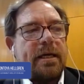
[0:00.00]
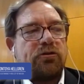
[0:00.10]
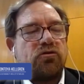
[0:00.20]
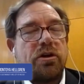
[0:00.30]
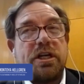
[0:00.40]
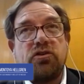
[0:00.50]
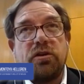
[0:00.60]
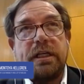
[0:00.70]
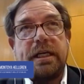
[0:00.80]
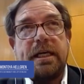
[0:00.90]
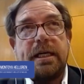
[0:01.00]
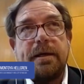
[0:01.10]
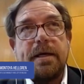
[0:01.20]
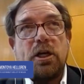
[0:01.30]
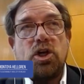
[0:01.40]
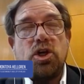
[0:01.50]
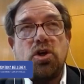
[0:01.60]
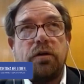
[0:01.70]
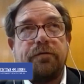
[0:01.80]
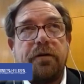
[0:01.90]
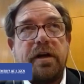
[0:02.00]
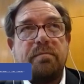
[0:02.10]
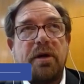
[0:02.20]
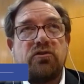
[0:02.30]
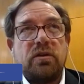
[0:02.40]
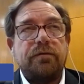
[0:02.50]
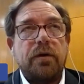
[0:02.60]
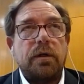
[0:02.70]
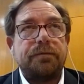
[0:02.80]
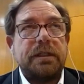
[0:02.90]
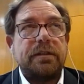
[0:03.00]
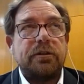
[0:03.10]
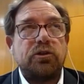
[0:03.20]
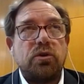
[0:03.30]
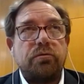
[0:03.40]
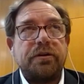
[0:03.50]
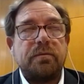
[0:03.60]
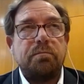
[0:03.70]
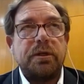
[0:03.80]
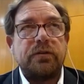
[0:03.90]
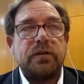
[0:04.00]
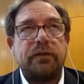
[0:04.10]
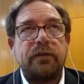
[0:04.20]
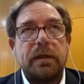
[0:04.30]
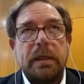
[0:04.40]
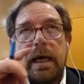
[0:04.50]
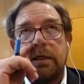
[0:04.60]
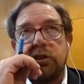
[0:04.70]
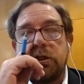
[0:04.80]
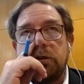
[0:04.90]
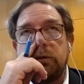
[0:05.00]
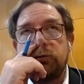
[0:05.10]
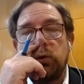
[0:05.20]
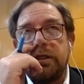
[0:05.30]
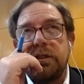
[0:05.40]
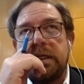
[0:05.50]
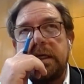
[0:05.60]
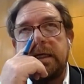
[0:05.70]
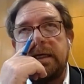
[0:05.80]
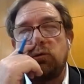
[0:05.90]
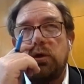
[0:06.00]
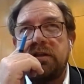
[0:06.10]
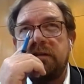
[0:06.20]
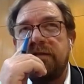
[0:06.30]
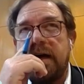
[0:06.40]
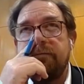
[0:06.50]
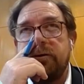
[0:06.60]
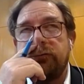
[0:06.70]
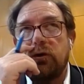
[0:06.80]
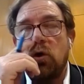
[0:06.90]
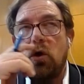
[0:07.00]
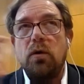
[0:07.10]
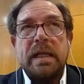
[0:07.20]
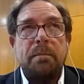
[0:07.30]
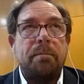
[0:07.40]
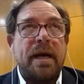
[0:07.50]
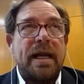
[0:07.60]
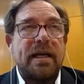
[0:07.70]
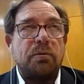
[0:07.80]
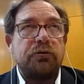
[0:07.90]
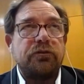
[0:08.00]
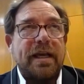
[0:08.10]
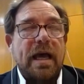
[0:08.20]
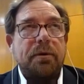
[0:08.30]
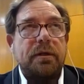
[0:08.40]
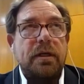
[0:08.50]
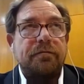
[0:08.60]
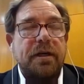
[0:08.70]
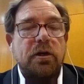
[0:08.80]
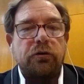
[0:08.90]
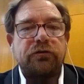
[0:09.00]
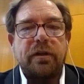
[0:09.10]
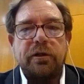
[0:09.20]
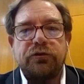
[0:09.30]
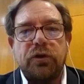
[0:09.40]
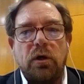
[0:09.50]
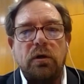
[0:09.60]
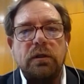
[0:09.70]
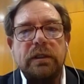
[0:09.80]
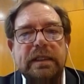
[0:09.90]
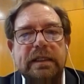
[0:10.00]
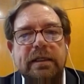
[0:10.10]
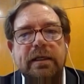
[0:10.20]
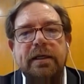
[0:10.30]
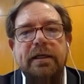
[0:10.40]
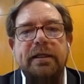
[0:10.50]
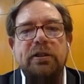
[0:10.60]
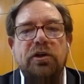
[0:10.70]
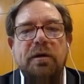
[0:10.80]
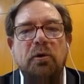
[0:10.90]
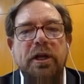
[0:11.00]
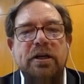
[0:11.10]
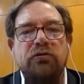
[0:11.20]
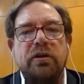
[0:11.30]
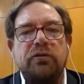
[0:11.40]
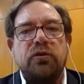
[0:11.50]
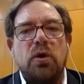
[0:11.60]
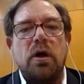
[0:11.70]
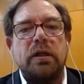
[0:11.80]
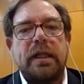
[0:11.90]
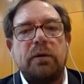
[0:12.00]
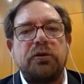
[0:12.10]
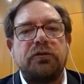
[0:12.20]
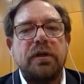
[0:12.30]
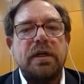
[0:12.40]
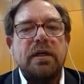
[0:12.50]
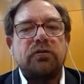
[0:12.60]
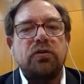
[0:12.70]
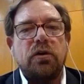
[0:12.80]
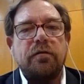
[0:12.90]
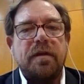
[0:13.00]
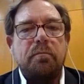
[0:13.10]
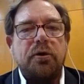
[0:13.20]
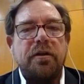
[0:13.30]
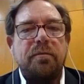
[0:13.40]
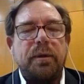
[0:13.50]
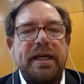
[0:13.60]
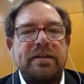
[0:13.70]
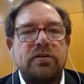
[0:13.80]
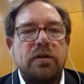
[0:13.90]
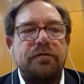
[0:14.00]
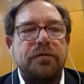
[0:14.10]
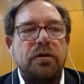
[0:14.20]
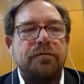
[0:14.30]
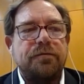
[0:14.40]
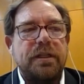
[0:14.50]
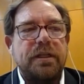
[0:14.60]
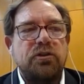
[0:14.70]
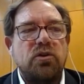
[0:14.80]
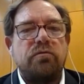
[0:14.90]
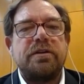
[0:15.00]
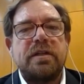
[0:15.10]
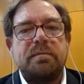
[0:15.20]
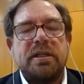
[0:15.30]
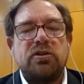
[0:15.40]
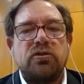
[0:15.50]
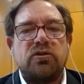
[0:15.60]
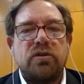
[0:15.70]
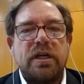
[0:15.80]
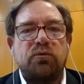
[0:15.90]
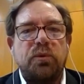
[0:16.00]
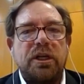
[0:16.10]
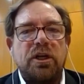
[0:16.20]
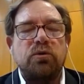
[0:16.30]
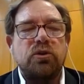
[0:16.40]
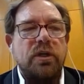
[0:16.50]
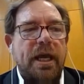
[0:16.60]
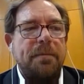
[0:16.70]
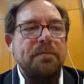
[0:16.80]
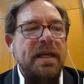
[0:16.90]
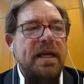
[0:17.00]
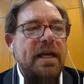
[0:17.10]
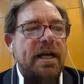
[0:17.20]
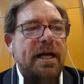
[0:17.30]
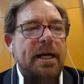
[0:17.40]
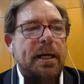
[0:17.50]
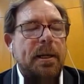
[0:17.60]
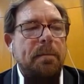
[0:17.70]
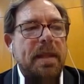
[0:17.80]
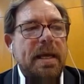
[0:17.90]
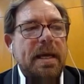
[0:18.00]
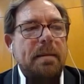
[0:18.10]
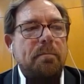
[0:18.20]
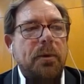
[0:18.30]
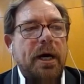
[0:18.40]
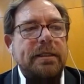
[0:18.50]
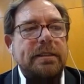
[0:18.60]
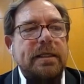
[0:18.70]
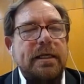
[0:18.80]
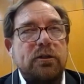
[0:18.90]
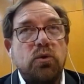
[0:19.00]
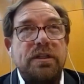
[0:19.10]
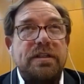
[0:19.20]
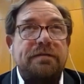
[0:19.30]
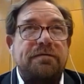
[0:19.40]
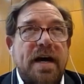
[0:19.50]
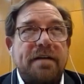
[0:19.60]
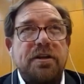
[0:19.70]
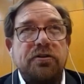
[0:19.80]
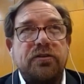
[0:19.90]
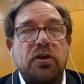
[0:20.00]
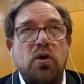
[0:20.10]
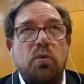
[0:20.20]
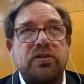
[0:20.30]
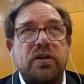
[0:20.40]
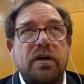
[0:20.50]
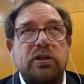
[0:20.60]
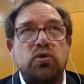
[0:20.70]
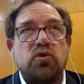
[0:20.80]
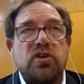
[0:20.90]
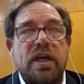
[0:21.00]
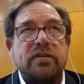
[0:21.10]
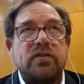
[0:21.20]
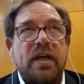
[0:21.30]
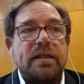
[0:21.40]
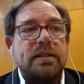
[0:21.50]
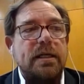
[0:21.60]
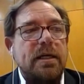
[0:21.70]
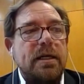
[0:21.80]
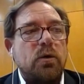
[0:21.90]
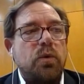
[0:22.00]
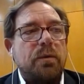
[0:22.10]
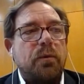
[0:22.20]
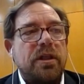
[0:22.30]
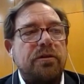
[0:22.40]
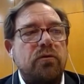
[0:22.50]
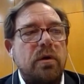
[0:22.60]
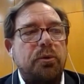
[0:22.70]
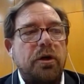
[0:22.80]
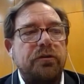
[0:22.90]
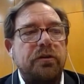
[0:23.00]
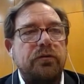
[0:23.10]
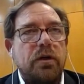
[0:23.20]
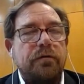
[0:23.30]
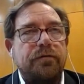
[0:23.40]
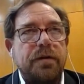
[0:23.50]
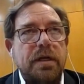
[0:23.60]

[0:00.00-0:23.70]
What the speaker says: Traditionally, not very much involved in the tourism business until 20, 25 years ago. Malaga was the capital of the Costa del Sol, Torremolinos and so on. That was sort of the birthplace of the tourism industry as we know today. But 25 years ago, we started to change that. We went through a process of